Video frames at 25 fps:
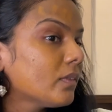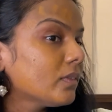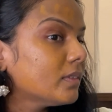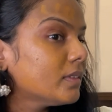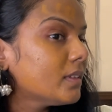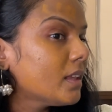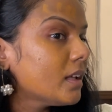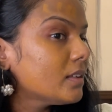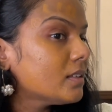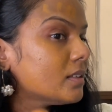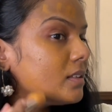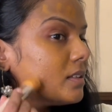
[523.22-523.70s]

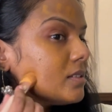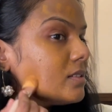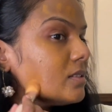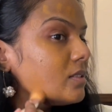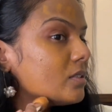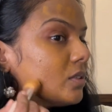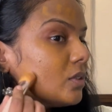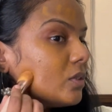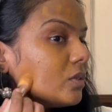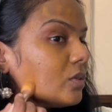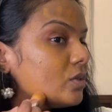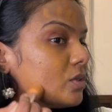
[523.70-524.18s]
That is a
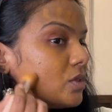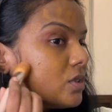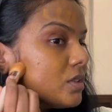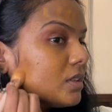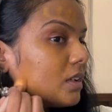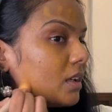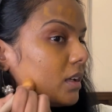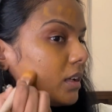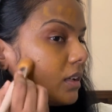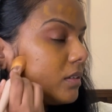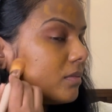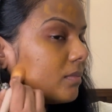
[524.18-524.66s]
good
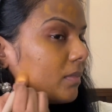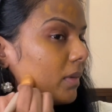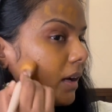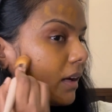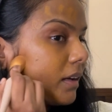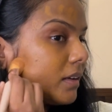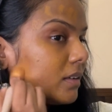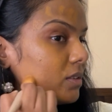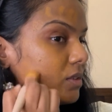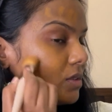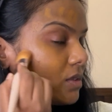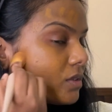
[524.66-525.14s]
shade
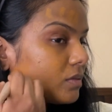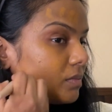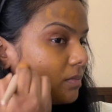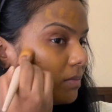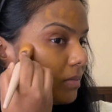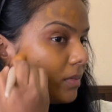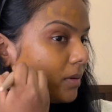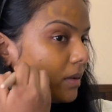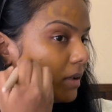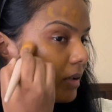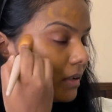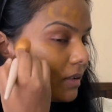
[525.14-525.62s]
match,
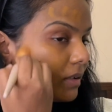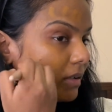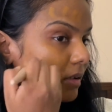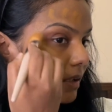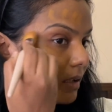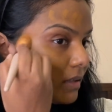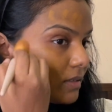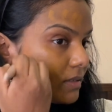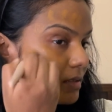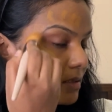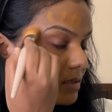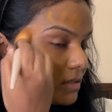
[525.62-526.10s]
but
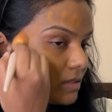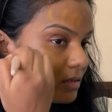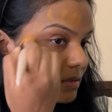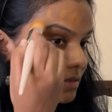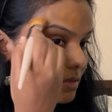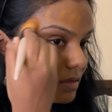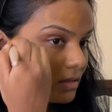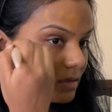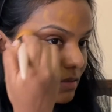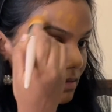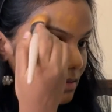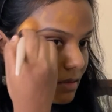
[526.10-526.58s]
let's
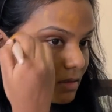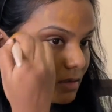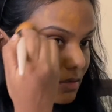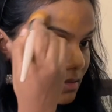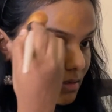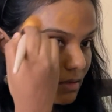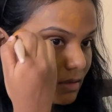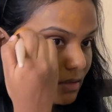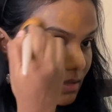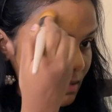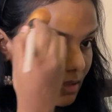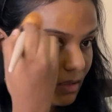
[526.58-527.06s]
just
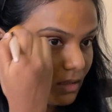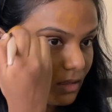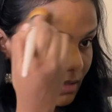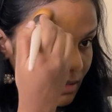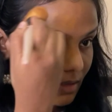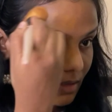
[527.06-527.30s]
see.